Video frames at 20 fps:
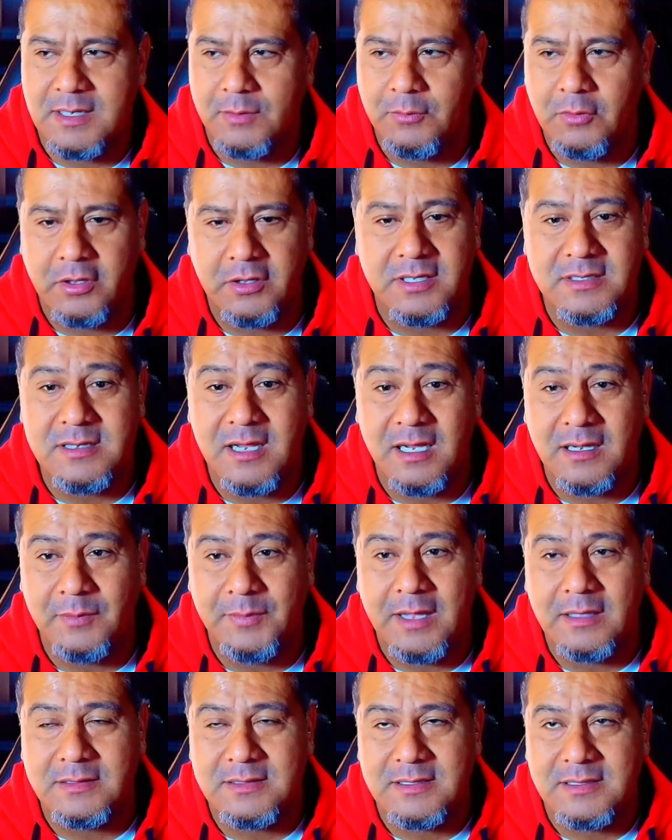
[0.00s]
I'm only going to talk
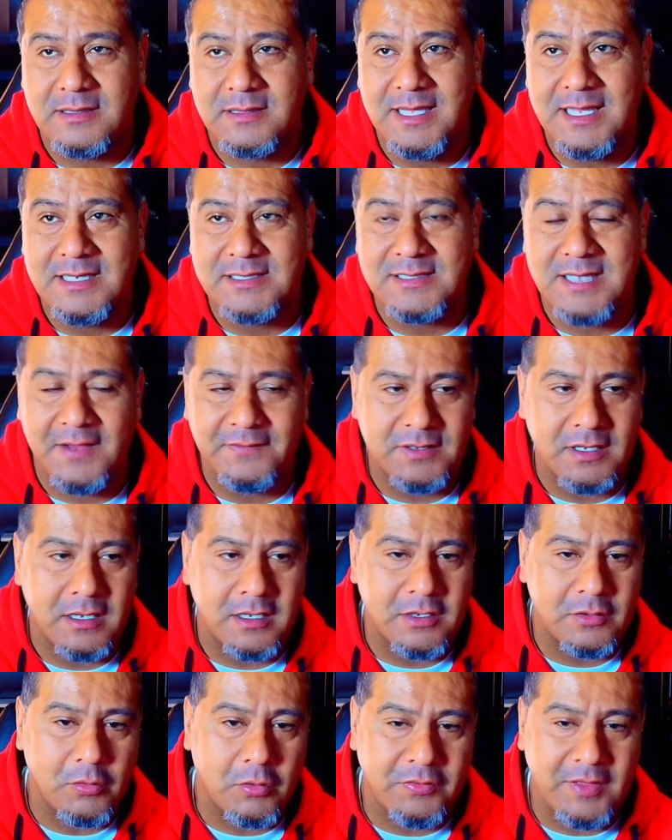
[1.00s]
about things I've
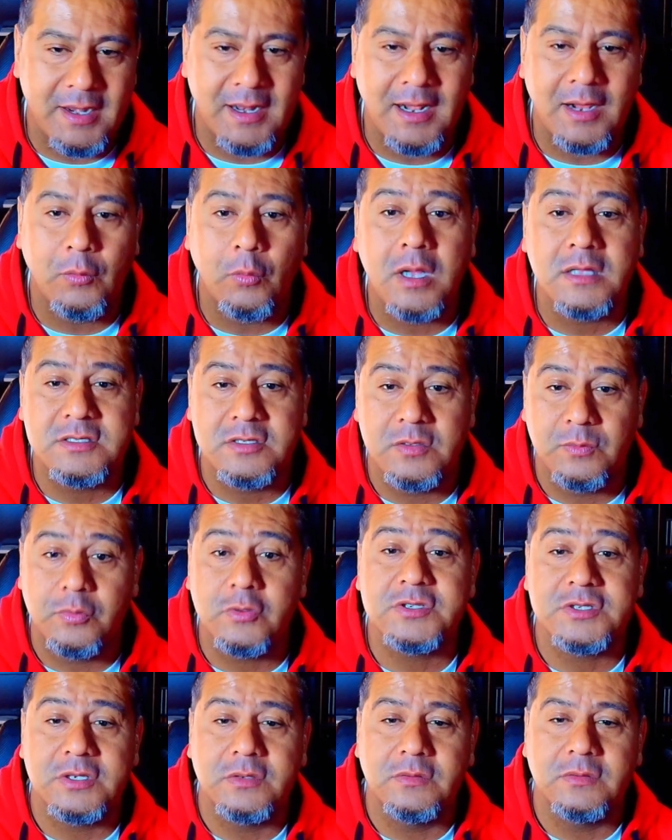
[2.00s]
done or that I want to
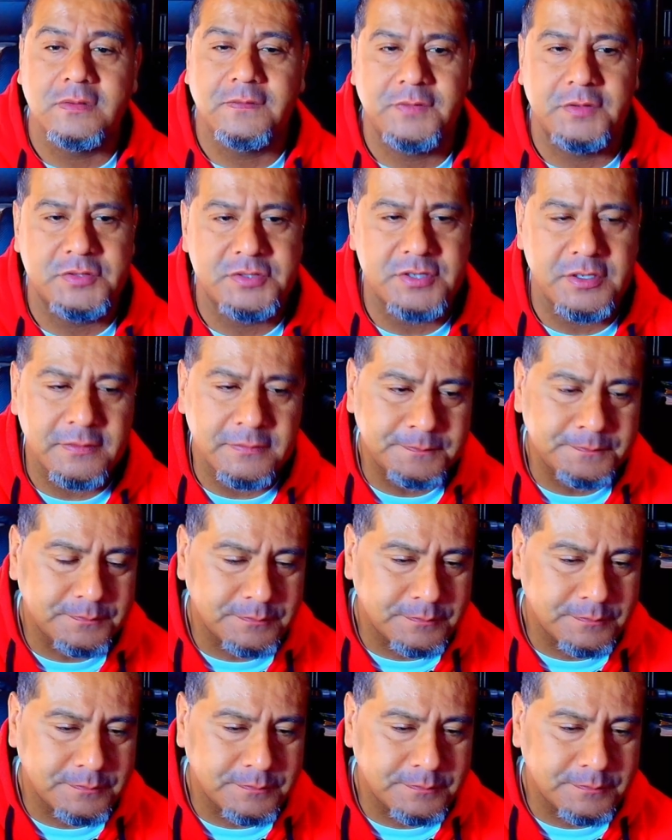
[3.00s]
pursue in the future.